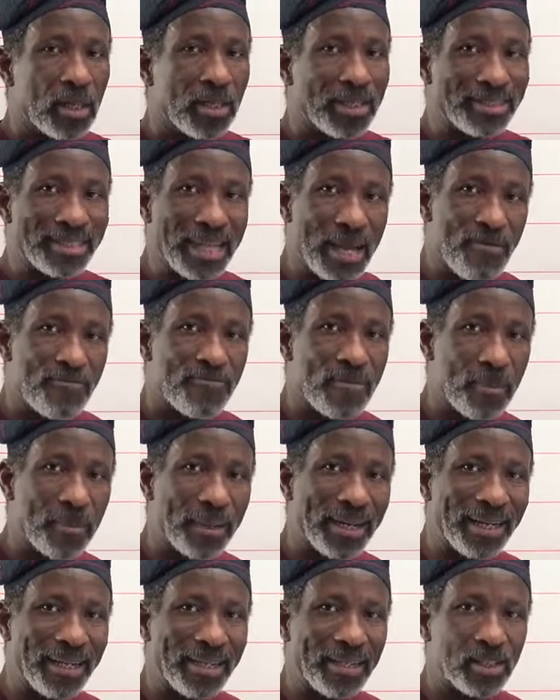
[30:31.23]
the same
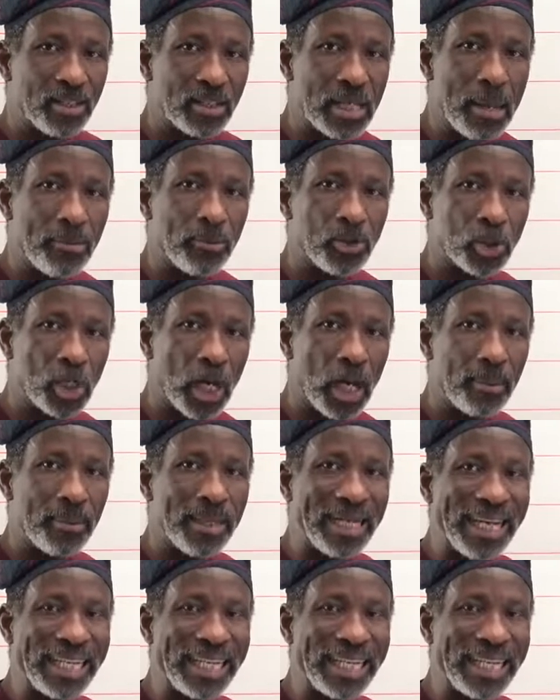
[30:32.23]
family, the same shape,